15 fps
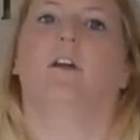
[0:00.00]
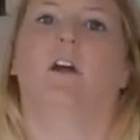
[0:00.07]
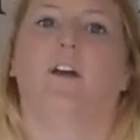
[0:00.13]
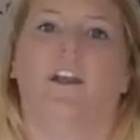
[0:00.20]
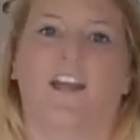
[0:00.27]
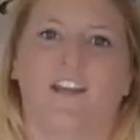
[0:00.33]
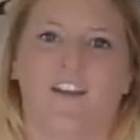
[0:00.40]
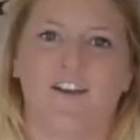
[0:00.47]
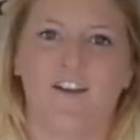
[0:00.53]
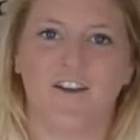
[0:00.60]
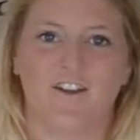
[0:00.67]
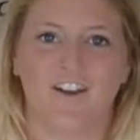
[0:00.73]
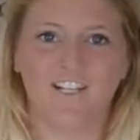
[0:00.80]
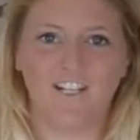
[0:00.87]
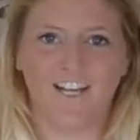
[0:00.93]
Okay,
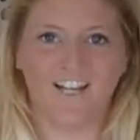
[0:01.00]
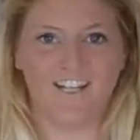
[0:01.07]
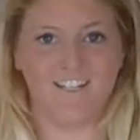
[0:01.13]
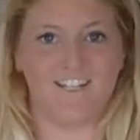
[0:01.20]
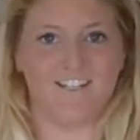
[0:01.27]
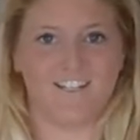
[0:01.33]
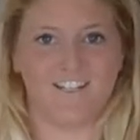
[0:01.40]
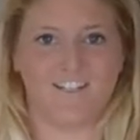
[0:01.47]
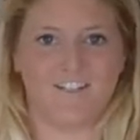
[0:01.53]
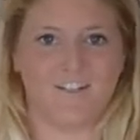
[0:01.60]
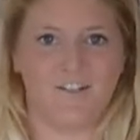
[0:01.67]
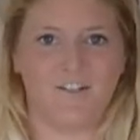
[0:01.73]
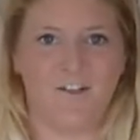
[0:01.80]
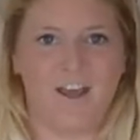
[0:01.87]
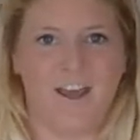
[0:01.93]
congratulations,
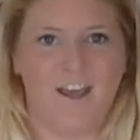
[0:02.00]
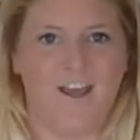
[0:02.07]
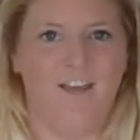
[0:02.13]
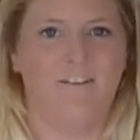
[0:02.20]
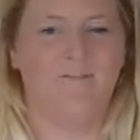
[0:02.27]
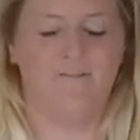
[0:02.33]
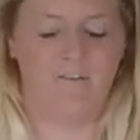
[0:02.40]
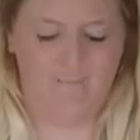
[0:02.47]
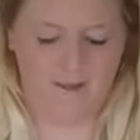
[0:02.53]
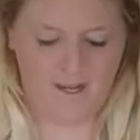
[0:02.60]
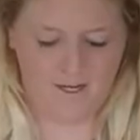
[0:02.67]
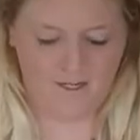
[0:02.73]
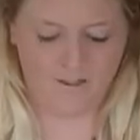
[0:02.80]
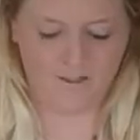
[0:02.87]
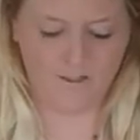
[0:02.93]
you have
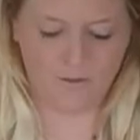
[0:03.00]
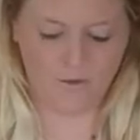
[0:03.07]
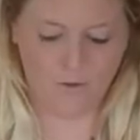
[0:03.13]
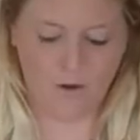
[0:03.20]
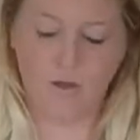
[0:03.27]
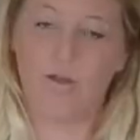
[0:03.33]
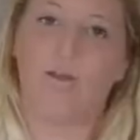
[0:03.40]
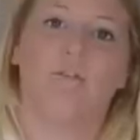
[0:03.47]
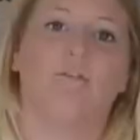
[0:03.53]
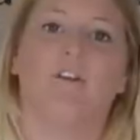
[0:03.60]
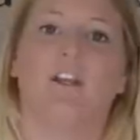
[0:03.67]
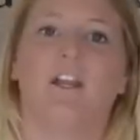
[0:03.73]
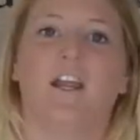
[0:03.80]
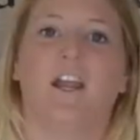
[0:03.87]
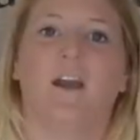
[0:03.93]
made your
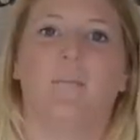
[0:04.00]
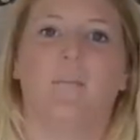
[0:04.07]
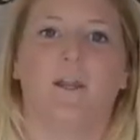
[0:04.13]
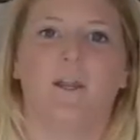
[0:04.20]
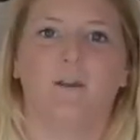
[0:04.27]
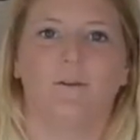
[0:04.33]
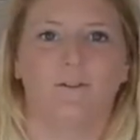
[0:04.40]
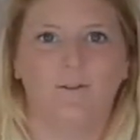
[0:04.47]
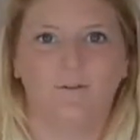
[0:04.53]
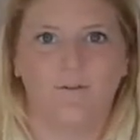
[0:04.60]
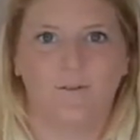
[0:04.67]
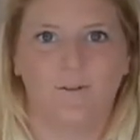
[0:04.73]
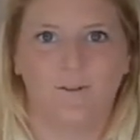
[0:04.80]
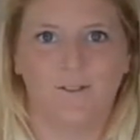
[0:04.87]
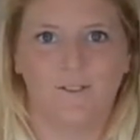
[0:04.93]
three
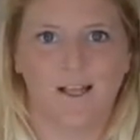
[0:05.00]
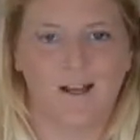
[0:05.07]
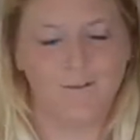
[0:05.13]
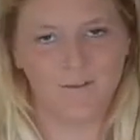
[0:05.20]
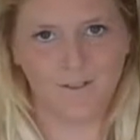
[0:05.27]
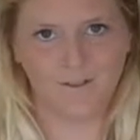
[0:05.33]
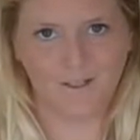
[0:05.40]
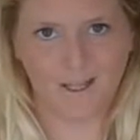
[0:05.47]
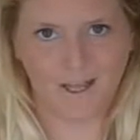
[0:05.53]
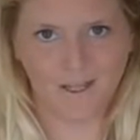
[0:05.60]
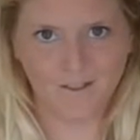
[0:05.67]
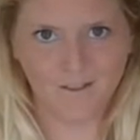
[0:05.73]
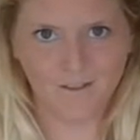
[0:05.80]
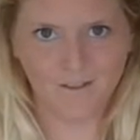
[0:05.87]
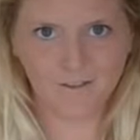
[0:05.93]
beautiful scallop shore
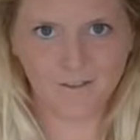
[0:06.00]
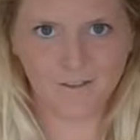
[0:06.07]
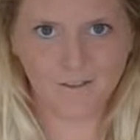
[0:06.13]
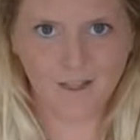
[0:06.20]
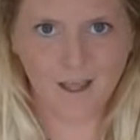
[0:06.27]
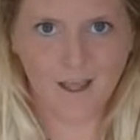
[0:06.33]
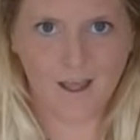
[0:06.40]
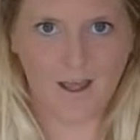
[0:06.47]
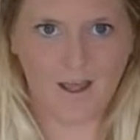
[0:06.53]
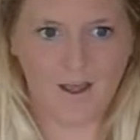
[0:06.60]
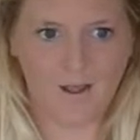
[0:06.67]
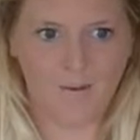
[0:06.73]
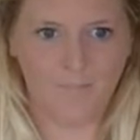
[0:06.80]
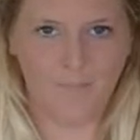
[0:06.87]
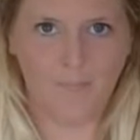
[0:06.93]
candles.
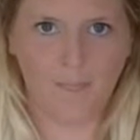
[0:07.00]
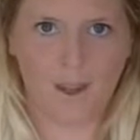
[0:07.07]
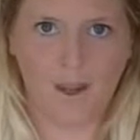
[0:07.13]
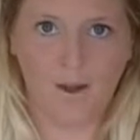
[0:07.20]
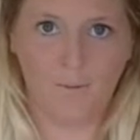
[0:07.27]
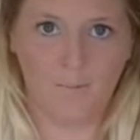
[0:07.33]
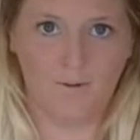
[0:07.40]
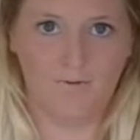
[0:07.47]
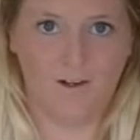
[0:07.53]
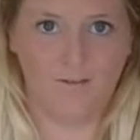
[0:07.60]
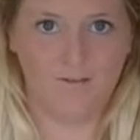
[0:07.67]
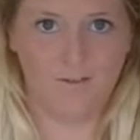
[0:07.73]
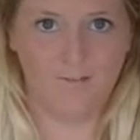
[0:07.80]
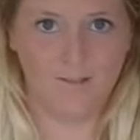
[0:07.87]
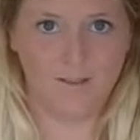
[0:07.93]
Um, I hope you've
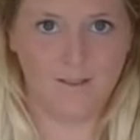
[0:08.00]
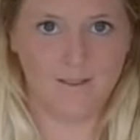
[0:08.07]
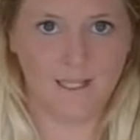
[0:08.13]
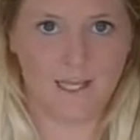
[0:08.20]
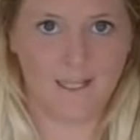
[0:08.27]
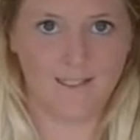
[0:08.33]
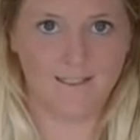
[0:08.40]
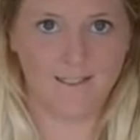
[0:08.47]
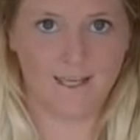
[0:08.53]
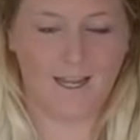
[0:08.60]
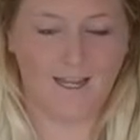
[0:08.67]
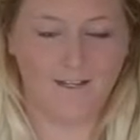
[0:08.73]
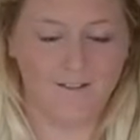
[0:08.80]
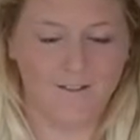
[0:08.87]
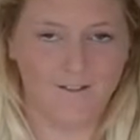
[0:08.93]
left them to set
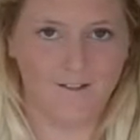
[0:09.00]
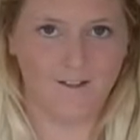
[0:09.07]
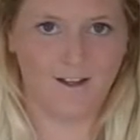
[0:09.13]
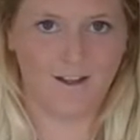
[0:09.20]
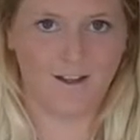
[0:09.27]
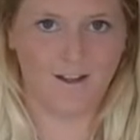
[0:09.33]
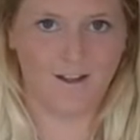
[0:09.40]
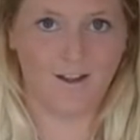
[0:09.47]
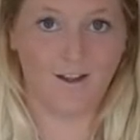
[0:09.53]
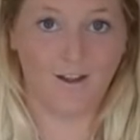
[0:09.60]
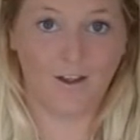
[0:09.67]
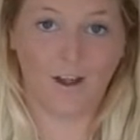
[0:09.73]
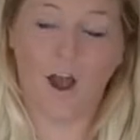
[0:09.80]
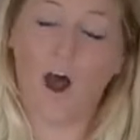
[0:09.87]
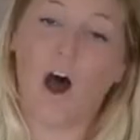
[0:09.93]
and uh,
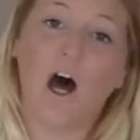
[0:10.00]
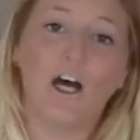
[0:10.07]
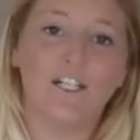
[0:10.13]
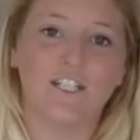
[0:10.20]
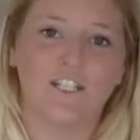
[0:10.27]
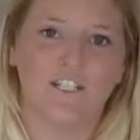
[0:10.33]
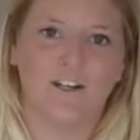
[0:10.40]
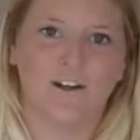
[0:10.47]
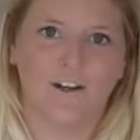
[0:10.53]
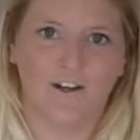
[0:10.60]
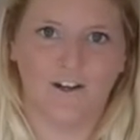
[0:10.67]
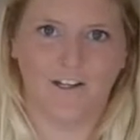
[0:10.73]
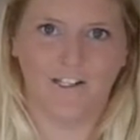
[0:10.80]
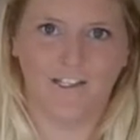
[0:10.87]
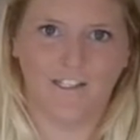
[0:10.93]
harden on a
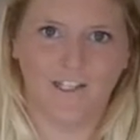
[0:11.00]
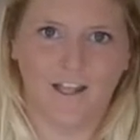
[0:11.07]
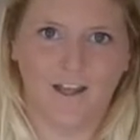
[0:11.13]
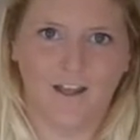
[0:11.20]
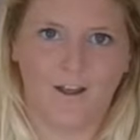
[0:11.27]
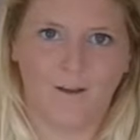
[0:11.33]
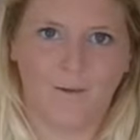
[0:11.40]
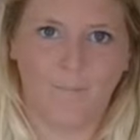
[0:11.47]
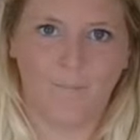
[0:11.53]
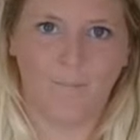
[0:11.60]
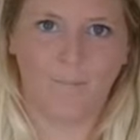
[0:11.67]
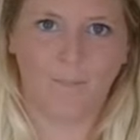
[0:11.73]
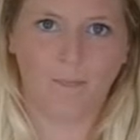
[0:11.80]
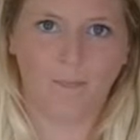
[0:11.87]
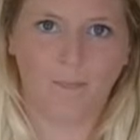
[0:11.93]
nice um,